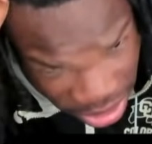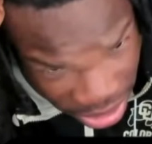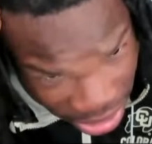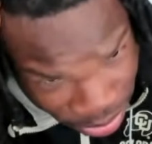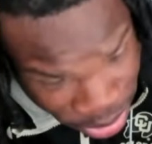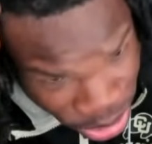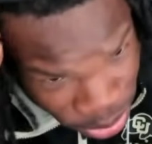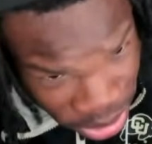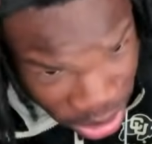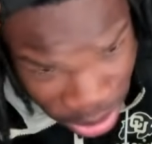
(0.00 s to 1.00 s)
it has been a
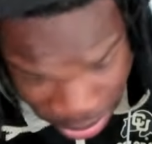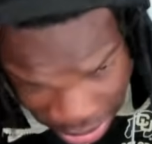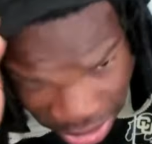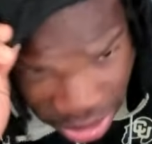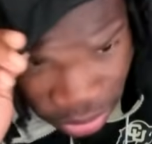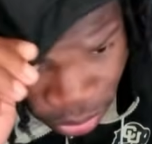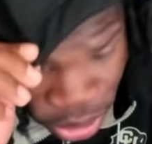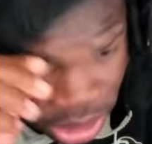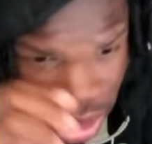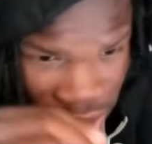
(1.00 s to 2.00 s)
week of upsets.
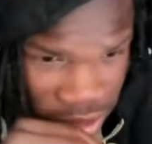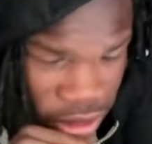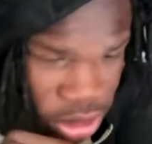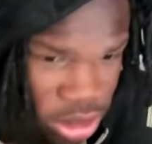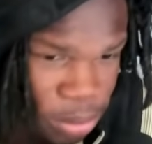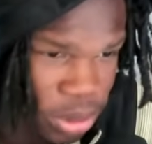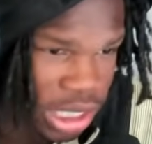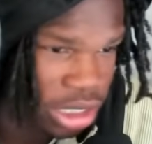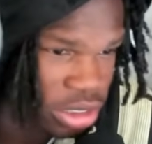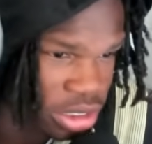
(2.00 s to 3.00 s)
49ers lost to the
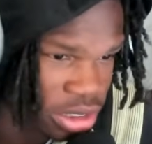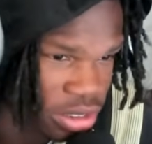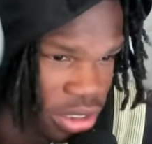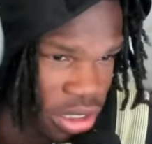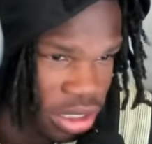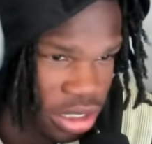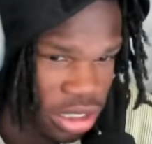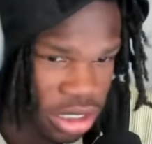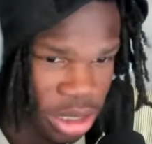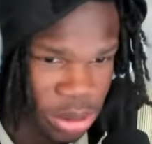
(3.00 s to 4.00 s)
Browns.
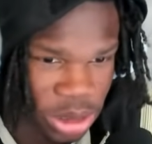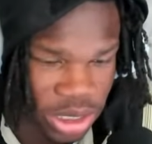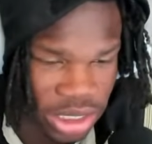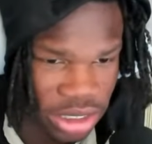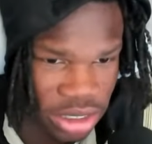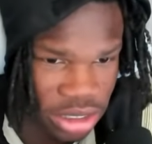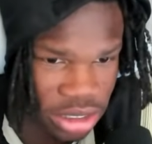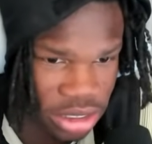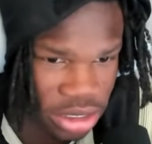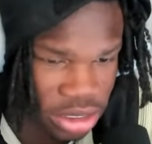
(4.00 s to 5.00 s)
That was crazy.
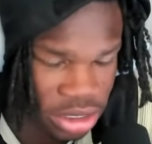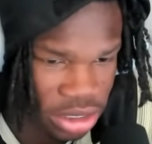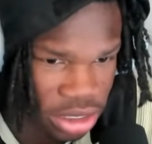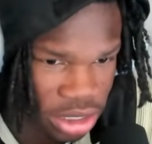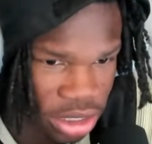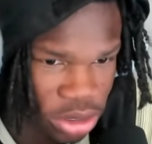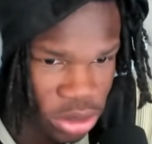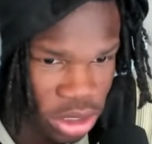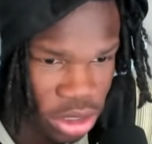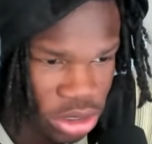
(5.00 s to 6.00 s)

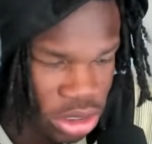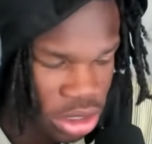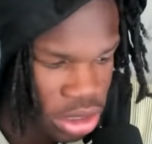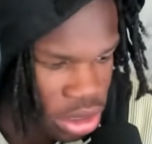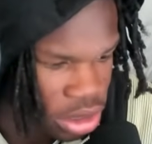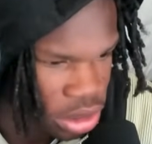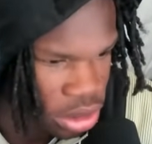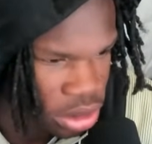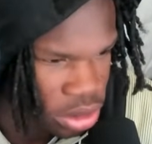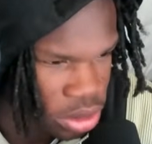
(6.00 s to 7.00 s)
Eagles lost to
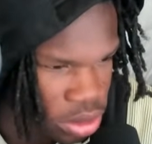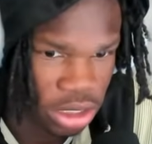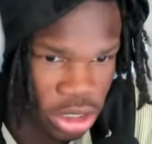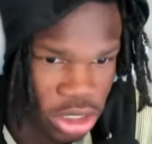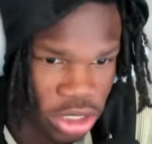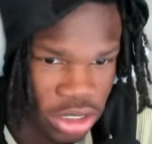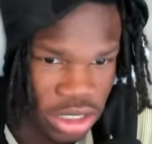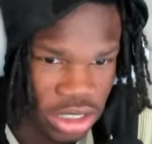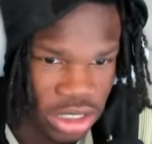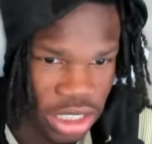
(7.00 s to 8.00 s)

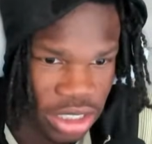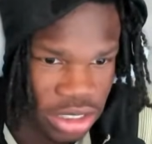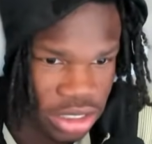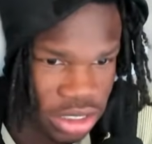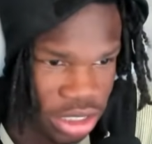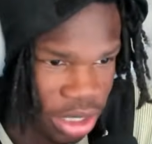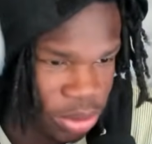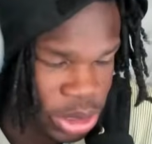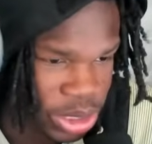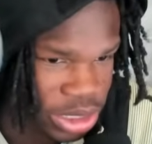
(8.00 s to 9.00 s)
the Jets. That
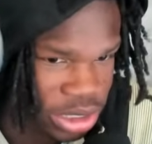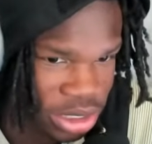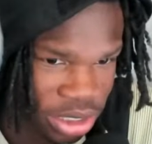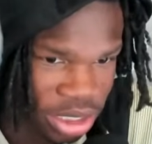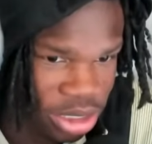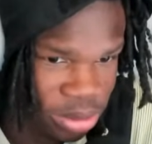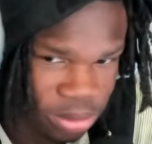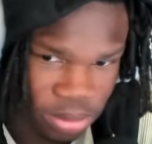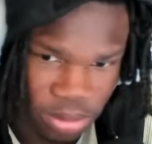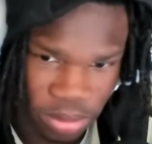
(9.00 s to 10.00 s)
was crazy.
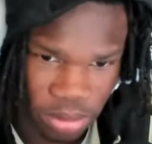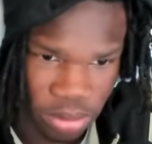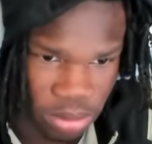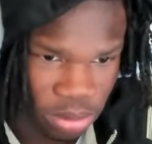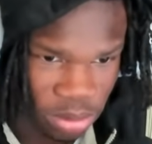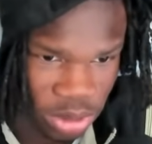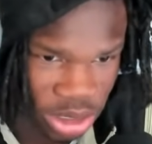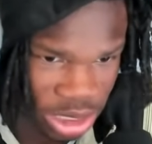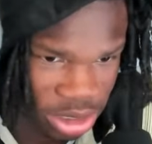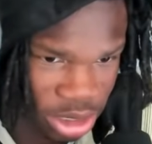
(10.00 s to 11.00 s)

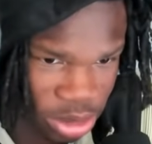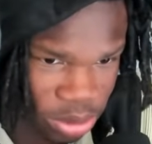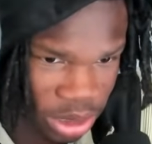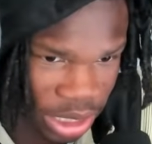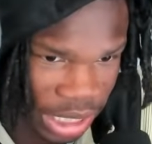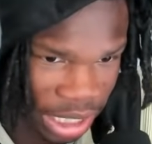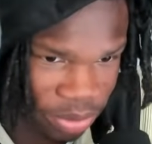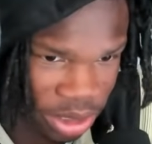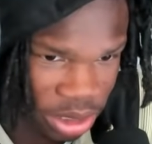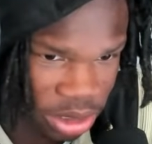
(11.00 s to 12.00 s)
Jets lost. They have
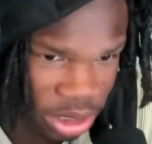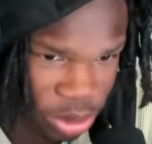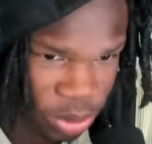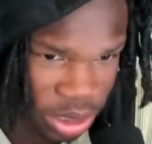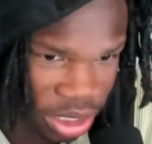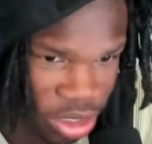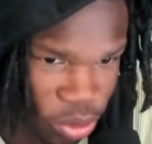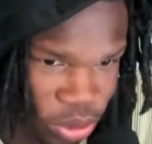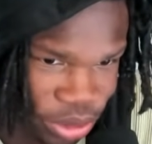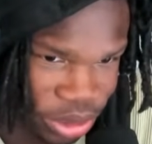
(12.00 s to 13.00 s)
neither one of their
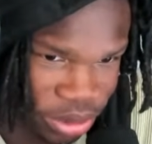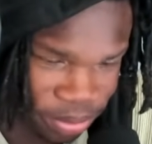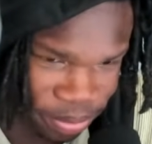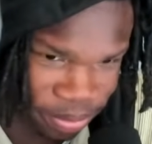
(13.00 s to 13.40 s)
corners.